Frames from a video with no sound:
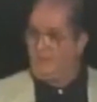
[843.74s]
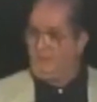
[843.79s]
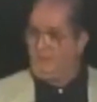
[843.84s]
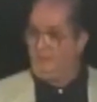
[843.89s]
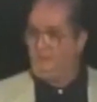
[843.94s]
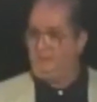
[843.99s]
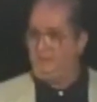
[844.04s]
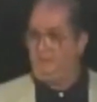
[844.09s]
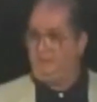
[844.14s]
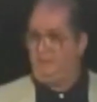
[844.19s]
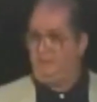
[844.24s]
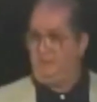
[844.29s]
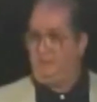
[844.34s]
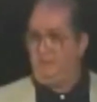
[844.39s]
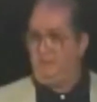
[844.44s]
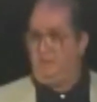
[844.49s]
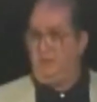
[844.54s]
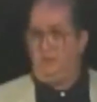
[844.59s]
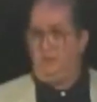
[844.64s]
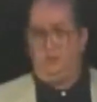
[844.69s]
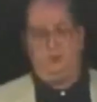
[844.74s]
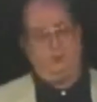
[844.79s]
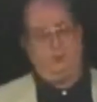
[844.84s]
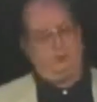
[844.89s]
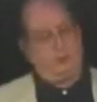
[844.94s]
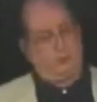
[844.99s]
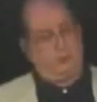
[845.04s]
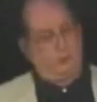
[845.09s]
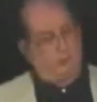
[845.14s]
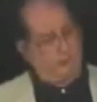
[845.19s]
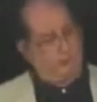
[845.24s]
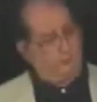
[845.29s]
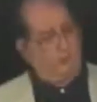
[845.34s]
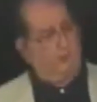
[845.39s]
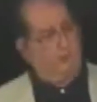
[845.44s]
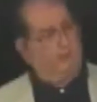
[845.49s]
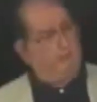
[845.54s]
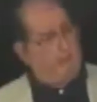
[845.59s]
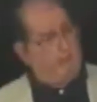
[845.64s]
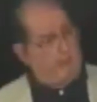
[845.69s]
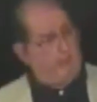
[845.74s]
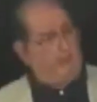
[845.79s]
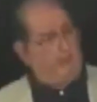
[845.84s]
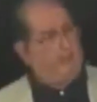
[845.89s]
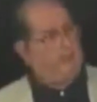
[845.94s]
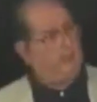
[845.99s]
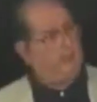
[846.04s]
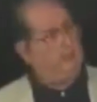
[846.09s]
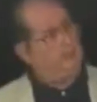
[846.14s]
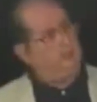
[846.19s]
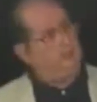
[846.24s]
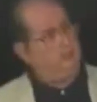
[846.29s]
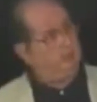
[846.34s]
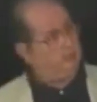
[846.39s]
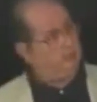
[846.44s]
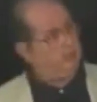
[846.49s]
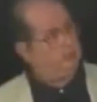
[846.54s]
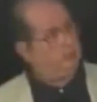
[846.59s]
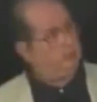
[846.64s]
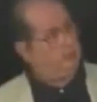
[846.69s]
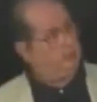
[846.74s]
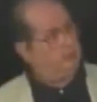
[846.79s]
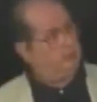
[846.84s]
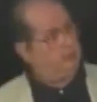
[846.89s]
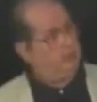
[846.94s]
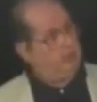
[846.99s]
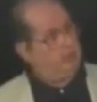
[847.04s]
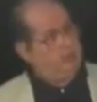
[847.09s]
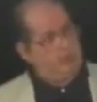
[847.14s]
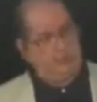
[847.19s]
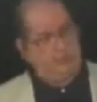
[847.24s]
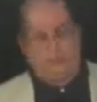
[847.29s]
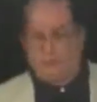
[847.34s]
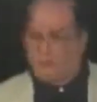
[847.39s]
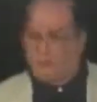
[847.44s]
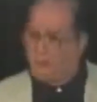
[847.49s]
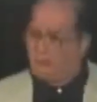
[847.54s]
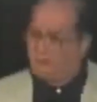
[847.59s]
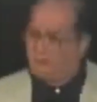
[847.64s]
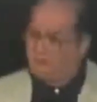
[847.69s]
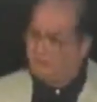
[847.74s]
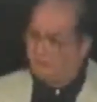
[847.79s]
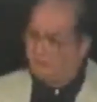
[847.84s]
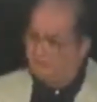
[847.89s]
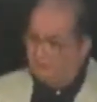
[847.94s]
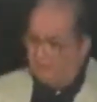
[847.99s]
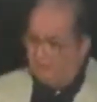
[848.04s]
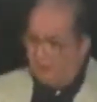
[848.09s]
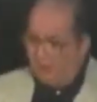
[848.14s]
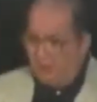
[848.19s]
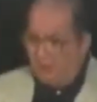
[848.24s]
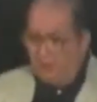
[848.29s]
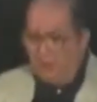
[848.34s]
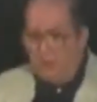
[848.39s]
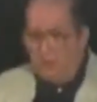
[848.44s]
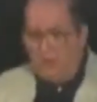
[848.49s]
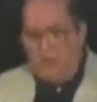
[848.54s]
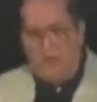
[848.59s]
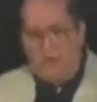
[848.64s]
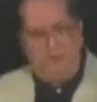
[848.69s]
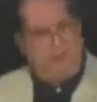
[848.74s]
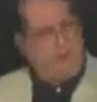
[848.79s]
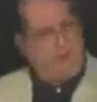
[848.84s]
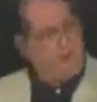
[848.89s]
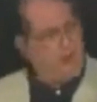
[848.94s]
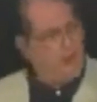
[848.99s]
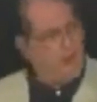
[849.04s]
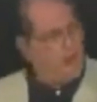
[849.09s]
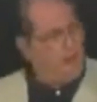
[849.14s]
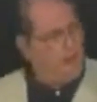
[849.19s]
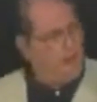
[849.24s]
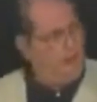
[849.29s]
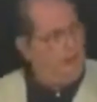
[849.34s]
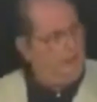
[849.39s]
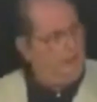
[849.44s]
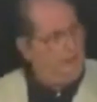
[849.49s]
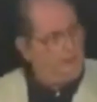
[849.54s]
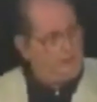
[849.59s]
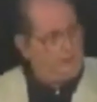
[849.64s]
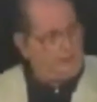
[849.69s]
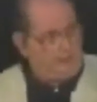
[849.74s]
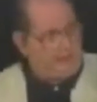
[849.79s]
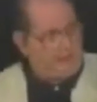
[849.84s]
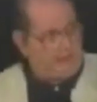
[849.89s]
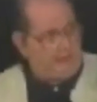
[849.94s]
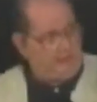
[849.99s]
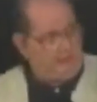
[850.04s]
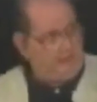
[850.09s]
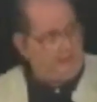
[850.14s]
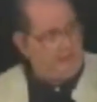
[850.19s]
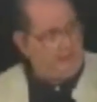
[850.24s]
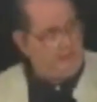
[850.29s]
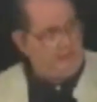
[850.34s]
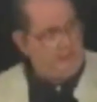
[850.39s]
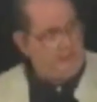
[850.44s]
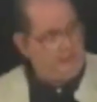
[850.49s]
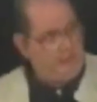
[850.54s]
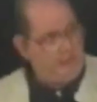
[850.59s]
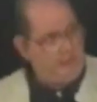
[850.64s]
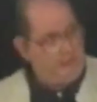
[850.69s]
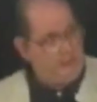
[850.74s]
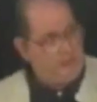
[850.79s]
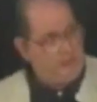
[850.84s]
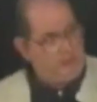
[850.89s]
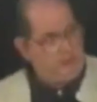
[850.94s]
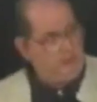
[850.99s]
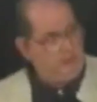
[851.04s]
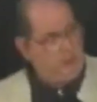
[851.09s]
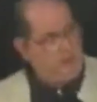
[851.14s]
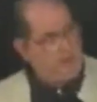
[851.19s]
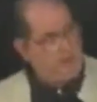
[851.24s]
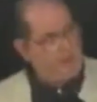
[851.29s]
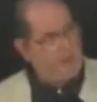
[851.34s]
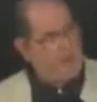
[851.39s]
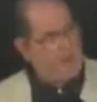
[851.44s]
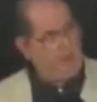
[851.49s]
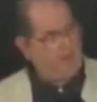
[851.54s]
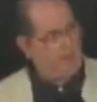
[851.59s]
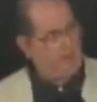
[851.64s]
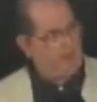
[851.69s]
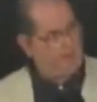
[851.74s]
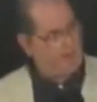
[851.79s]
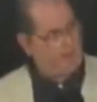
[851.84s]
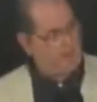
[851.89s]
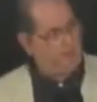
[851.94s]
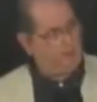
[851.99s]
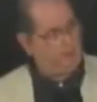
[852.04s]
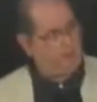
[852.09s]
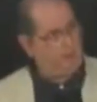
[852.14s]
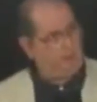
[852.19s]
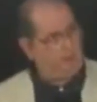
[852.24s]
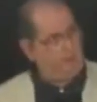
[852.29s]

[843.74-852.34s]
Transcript: banks. What does a river bank do? It directs the flow of the current sea. Your money is referred